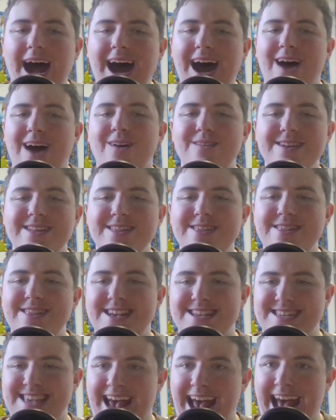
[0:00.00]
How
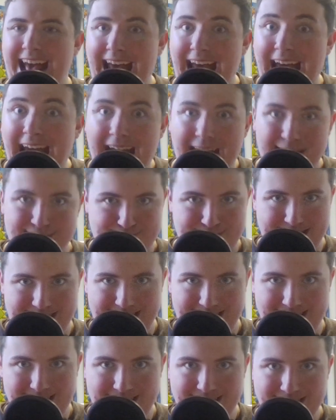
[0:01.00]
did this
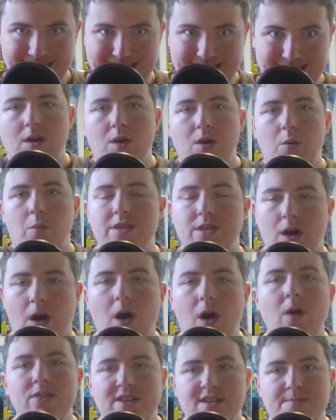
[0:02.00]
happen?
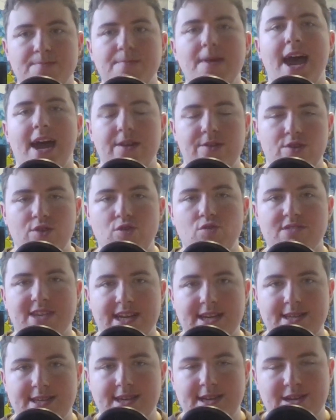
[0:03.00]
With all this bad
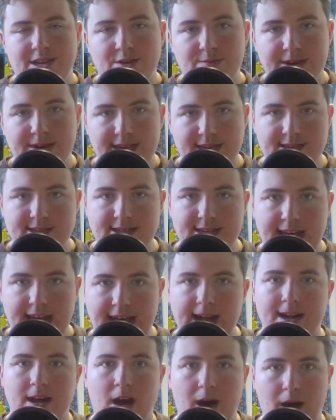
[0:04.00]
news continuing to
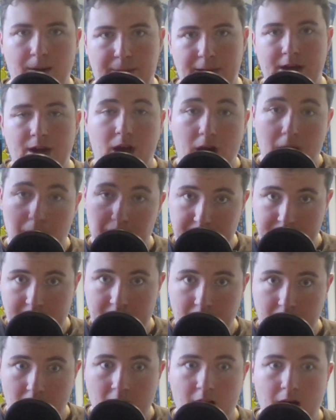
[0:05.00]
stack up and up
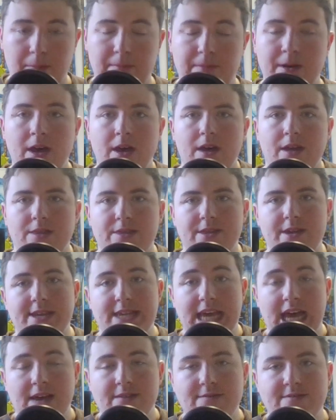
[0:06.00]
and up,
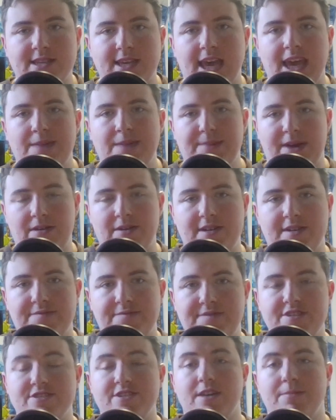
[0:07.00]
the devs came out
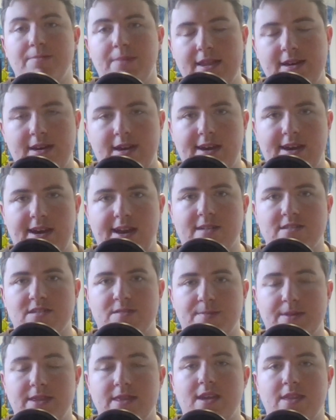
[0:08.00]
and officially made an
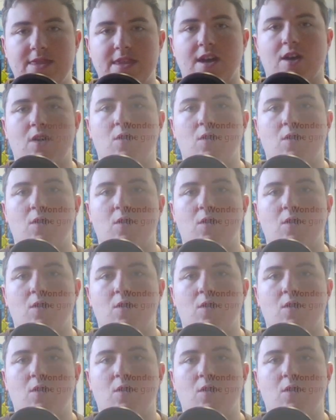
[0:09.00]
announcement that